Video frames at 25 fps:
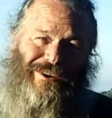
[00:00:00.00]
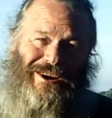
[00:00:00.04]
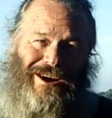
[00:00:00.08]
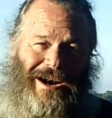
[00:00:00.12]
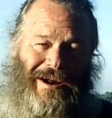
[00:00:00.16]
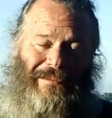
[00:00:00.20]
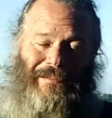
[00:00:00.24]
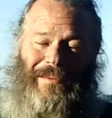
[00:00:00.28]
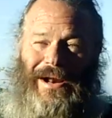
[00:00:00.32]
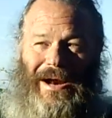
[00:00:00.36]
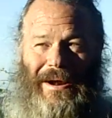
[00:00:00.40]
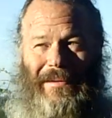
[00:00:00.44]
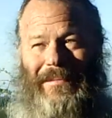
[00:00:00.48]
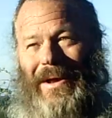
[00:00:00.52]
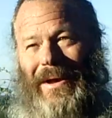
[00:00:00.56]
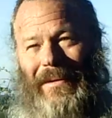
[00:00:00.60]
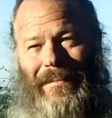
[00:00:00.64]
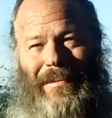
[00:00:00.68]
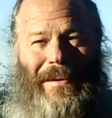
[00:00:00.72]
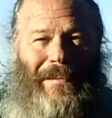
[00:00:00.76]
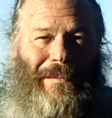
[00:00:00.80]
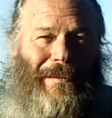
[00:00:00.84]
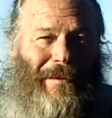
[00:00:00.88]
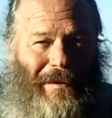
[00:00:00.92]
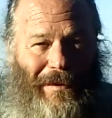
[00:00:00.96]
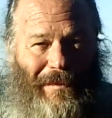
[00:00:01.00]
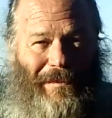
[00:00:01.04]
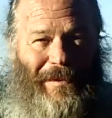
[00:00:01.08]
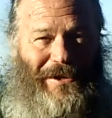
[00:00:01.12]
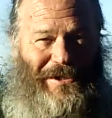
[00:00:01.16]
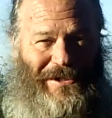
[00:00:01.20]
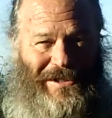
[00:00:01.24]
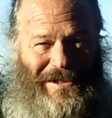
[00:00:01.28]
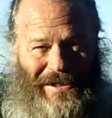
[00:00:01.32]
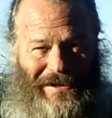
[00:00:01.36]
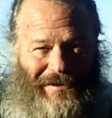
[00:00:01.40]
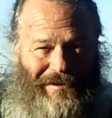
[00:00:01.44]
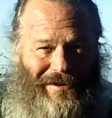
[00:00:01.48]
you want. I mean, I make people
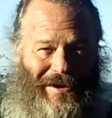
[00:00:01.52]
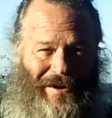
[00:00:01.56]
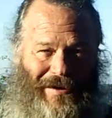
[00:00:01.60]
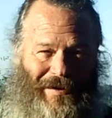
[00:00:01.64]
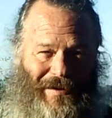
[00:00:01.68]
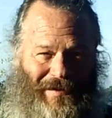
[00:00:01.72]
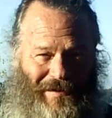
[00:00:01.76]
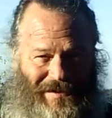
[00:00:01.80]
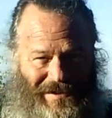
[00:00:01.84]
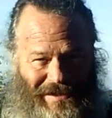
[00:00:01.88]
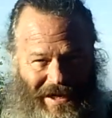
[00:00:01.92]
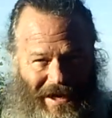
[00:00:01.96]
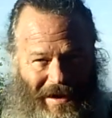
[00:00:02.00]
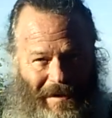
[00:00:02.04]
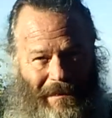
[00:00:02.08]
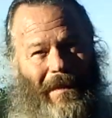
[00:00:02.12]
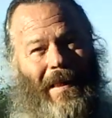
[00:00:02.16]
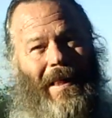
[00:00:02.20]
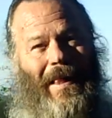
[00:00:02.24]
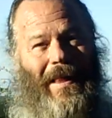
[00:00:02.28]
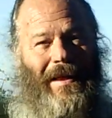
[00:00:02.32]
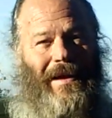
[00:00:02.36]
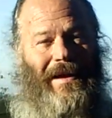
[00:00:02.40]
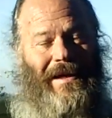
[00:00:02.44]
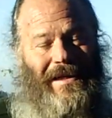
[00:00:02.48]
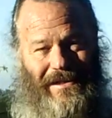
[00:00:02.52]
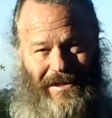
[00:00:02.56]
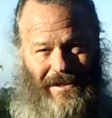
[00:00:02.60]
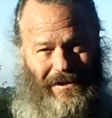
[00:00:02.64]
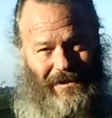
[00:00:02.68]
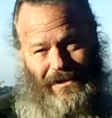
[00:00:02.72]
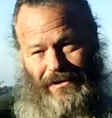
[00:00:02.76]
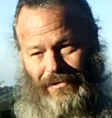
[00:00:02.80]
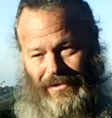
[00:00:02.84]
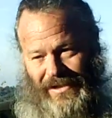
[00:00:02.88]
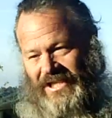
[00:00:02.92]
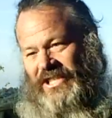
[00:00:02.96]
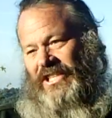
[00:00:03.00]
emotionally grunt all the time because
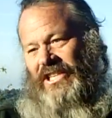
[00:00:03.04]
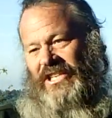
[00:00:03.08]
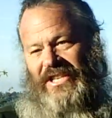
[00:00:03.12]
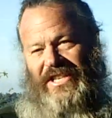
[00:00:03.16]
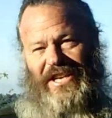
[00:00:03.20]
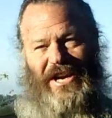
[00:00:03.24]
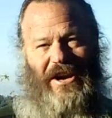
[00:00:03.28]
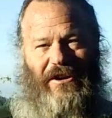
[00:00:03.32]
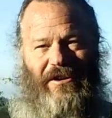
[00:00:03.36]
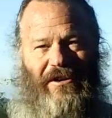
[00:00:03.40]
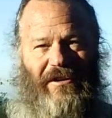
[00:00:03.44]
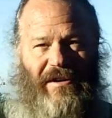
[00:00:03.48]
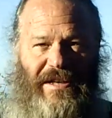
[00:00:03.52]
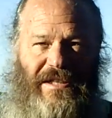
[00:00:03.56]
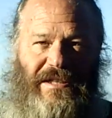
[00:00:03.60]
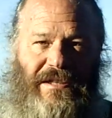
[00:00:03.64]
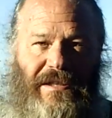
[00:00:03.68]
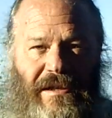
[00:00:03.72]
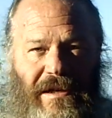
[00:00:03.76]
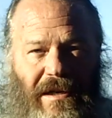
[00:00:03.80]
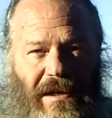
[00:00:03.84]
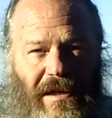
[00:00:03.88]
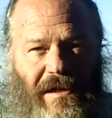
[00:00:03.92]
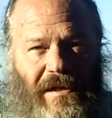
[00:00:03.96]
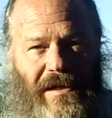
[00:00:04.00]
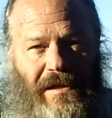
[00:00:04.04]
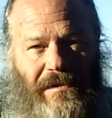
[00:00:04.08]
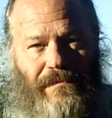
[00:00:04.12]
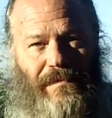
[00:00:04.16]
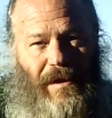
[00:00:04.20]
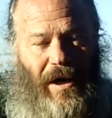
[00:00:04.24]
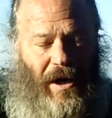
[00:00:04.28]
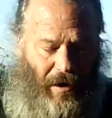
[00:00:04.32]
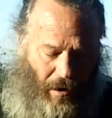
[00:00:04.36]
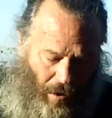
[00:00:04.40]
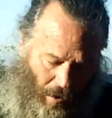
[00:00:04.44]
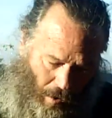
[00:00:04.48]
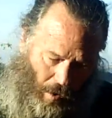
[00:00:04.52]
they're Christian terrorists.
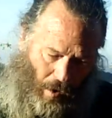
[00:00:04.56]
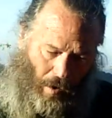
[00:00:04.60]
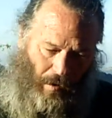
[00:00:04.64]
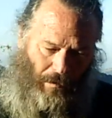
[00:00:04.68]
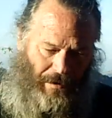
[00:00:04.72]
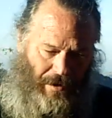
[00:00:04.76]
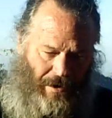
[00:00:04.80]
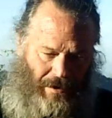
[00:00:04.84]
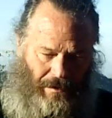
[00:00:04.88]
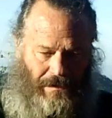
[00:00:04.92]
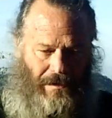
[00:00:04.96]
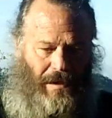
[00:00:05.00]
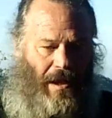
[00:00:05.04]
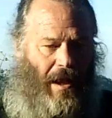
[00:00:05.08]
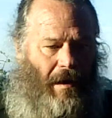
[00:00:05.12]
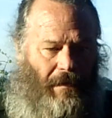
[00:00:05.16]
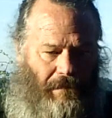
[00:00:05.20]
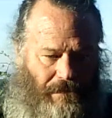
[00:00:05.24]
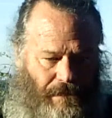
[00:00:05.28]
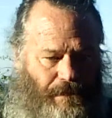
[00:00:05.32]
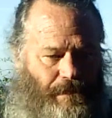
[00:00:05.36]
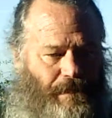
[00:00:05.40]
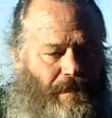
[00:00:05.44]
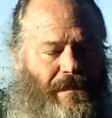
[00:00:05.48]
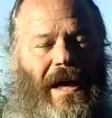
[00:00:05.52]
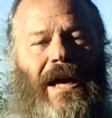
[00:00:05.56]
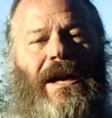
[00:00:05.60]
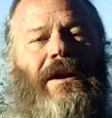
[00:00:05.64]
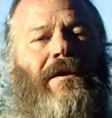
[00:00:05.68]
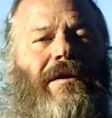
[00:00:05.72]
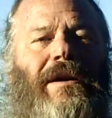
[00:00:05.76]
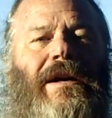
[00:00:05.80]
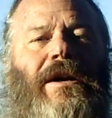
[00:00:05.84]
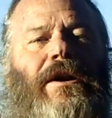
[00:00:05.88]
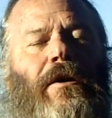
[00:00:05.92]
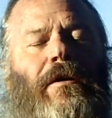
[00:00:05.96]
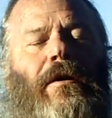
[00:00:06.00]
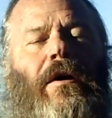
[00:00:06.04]
But our whole, you know, I
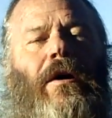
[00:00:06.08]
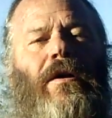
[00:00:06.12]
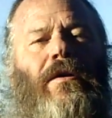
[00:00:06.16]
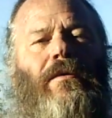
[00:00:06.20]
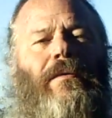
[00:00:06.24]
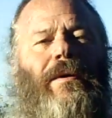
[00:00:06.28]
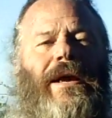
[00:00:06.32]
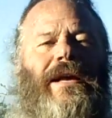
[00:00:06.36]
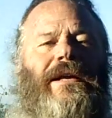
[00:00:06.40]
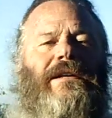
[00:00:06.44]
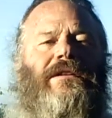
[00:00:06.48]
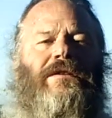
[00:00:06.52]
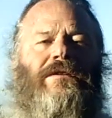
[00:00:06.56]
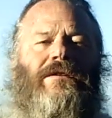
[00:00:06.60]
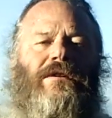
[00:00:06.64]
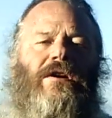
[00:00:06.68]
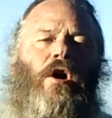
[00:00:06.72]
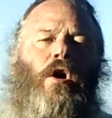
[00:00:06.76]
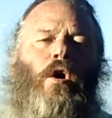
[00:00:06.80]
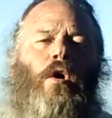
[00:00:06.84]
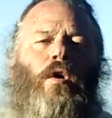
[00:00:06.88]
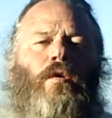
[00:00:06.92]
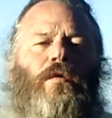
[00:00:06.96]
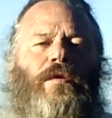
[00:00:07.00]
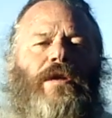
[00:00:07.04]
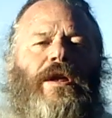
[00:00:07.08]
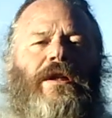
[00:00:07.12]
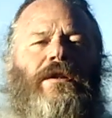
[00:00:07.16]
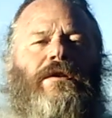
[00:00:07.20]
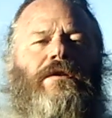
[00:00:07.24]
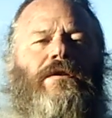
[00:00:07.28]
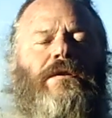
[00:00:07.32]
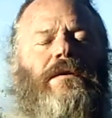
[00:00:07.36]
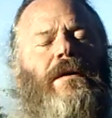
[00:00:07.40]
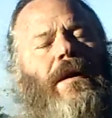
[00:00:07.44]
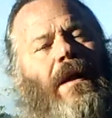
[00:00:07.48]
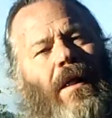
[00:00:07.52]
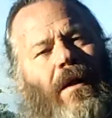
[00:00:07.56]
don't want to go all the way into a whole
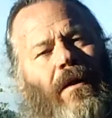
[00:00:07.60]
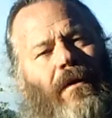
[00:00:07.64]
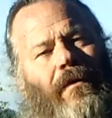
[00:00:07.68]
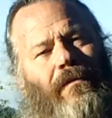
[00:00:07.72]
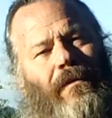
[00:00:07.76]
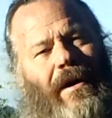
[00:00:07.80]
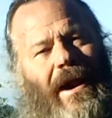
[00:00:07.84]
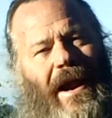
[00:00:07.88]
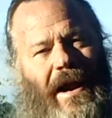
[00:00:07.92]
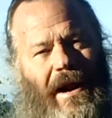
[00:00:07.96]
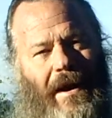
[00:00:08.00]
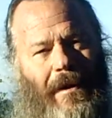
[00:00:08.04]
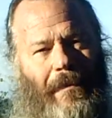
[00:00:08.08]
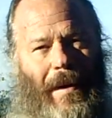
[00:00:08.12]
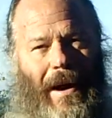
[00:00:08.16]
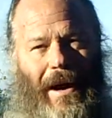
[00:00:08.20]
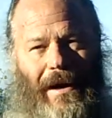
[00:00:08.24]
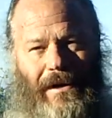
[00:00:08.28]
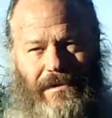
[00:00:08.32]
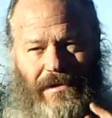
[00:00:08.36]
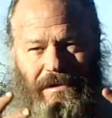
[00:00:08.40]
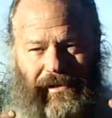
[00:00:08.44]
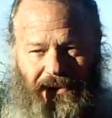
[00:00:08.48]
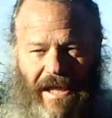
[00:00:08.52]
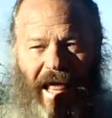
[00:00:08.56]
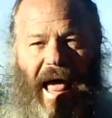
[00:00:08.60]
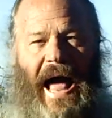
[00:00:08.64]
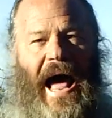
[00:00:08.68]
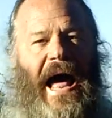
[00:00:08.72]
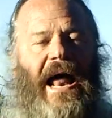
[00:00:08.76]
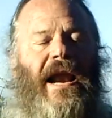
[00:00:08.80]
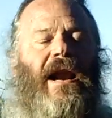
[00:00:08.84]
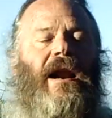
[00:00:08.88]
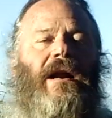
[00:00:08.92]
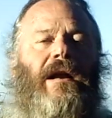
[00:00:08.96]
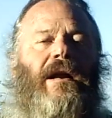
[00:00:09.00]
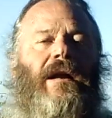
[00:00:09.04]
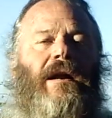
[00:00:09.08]
another rant about
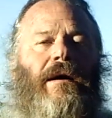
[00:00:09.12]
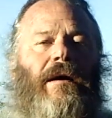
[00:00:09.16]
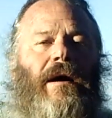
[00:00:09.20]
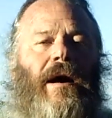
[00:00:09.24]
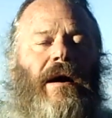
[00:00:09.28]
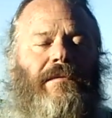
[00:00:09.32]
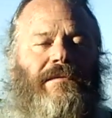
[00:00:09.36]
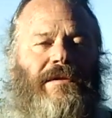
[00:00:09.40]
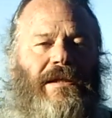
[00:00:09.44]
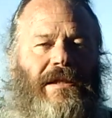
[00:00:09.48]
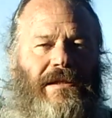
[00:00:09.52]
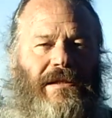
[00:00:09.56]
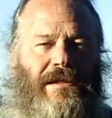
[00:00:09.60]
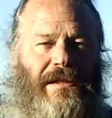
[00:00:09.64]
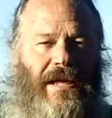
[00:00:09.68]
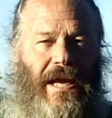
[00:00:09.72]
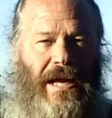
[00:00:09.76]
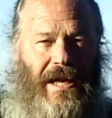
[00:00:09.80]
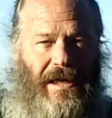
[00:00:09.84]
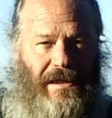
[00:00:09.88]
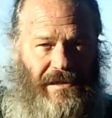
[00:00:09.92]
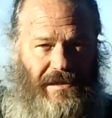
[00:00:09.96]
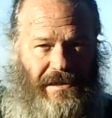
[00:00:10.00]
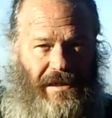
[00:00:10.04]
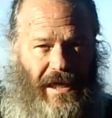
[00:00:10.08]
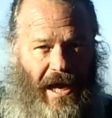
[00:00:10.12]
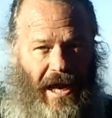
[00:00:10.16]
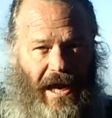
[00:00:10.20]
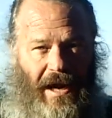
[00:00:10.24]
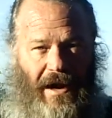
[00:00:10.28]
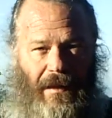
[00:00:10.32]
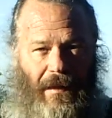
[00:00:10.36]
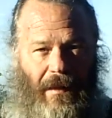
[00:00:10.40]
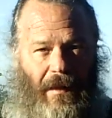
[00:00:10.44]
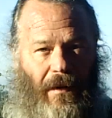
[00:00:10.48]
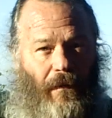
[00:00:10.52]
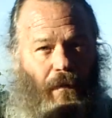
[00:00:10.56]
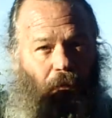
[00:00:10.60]
that. I'm just saying
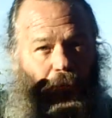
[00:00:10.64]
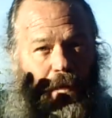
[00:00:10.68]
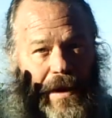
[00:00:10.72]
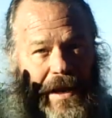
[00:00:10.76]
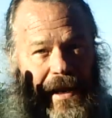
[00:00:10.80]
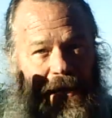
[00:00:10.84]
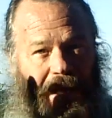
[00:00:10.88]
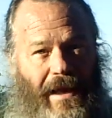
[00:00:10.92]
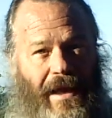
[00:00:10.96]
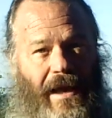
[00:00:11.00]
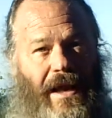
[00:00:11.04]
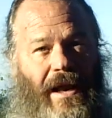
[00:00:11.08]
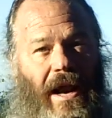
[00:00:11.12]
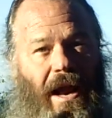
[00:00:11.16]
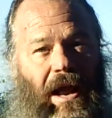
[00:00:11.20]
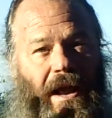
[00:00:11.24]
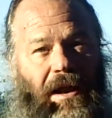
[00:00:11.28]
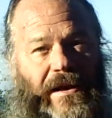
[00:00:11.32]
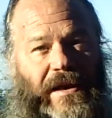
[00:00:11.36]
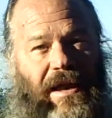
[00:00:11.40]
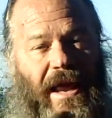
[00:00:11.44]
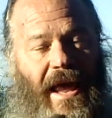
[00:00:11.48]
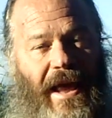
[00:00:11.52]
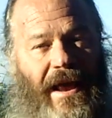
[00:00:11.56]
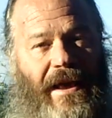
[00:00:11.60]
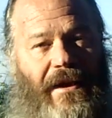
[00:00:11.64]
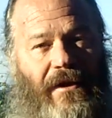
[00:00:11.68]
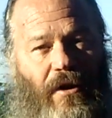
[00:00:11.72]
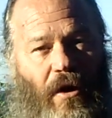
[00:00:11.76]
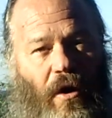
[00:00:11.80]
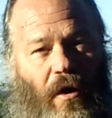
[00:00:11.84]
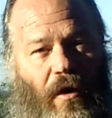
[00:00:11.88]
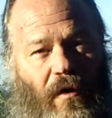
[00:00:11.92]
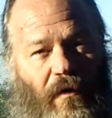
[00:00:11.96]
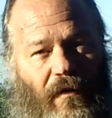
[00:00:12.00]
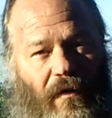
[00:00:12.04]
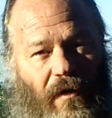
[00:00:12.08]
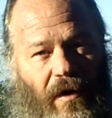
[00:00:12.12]
that we get
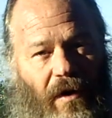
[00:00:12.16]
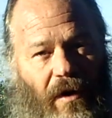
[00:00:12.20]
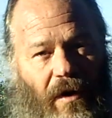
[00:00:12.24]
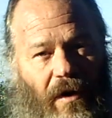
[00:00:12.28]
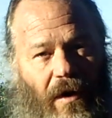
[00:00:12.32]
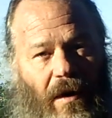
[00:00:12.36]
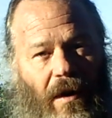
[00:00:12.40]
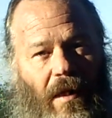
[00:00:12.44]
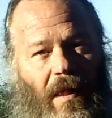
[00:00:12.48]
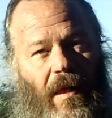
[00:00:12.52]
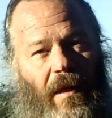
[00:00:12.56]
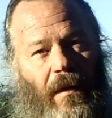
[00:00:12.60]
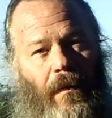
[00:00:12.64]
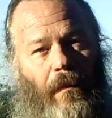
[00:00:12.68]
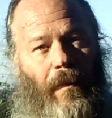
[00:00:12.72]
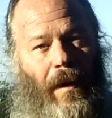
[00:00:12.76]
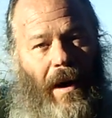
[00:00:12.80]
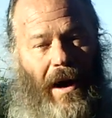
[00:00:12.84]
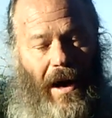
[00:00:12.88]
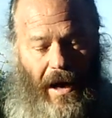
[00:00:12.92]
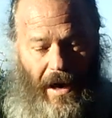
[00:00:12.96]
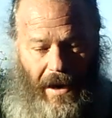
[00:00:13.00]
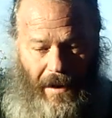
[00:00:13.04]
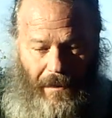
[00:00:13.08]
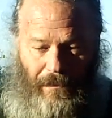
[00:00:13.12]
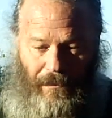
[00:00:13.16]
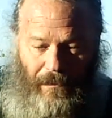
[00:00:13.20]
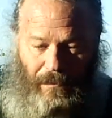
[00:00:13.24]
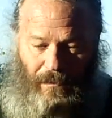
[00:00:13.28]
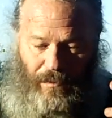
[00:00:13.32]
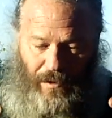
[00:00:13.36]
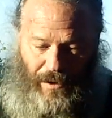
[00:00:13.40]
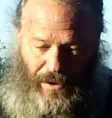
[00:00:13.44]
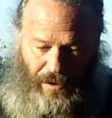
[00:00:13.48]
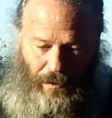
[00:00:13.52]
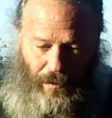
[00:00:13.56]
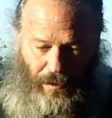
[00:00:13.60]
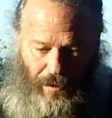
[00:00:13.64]
taken over by
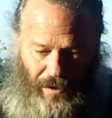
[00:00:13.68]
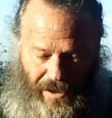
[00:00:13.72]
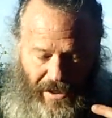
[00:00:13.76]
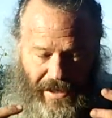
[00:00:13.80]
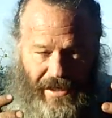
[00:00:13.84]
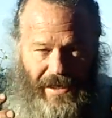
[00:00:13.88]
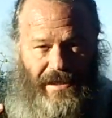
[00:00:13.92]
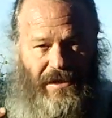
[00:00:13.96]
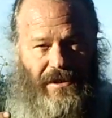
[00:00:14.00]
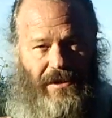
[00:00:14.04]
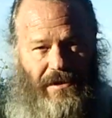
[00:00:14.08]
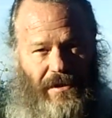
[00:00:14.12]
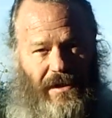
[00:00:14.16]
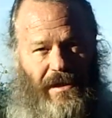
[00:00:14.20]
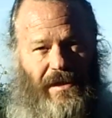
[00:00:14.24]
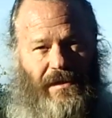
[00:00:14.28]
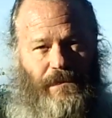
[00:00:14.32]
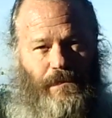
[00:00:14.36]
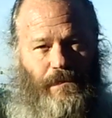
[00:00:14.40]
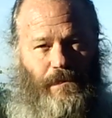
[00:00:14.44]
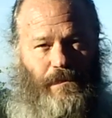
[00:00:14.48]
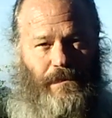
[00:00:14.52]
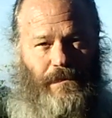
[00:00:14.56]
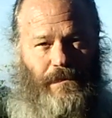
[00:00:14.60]
recorded history,